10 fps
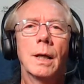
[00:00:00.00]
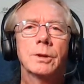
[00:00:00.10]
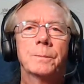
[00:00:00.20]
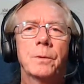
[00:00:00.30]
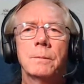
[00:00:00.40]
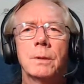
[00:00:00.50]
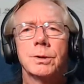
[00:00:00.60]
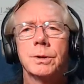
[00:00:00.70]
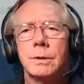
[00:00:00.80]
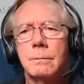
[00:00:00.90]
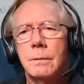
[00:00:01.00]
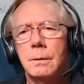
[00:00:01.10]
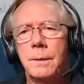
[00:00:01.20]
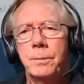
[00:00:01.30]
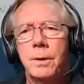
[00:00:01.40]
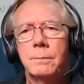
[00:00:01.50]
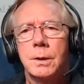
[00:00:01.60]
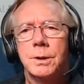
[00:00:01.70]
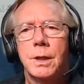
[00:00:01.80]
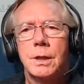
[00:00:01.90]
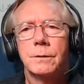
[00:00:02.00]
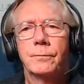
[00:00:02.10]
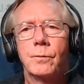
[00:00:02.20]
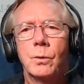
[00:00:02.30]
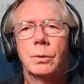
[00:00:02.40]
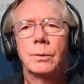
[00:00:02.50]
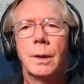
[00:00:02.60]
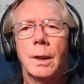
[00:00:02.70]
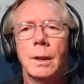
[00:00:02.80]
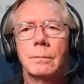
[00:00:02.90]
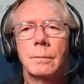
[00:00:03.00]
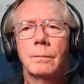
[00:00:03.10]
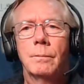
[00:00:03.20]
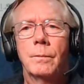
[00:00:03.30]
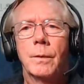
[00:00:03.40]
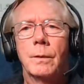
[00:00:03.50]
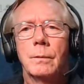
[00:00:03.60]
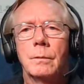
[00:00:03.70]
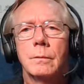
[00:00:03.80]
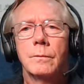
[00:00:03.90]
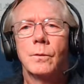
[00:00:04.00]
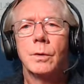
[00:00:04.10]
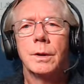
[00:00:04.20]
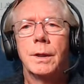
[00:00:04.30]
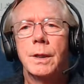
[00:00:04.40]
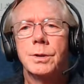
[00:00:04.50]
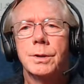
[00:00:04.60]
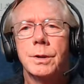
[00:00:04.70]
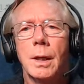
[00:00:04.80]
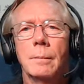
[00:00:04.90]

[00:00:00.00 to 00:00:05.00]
That pretty much does it for today's